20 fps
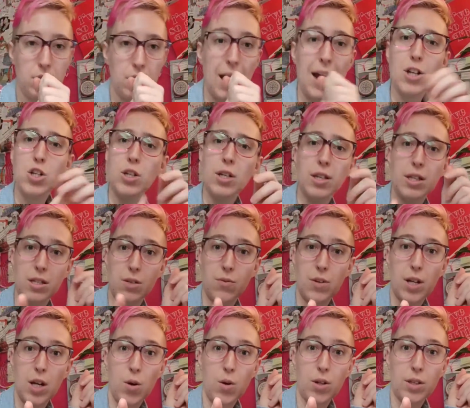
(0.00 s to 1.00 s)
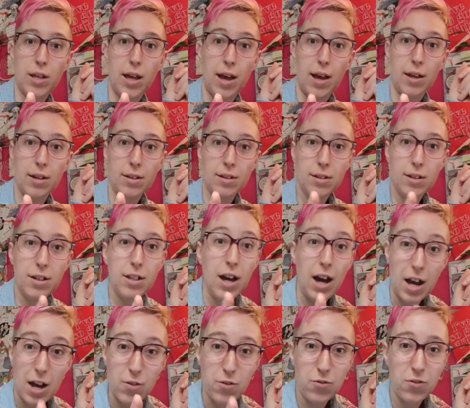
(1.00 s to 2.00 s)
Actually, there's a video on that.
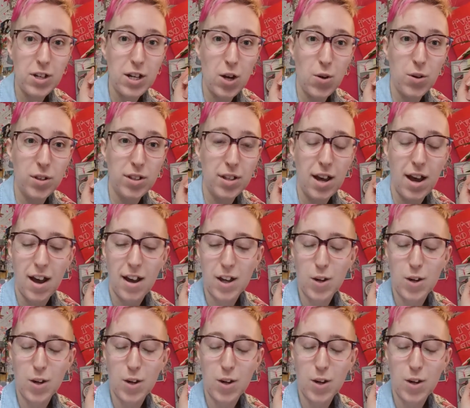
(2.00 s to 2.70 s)
I have a video on that.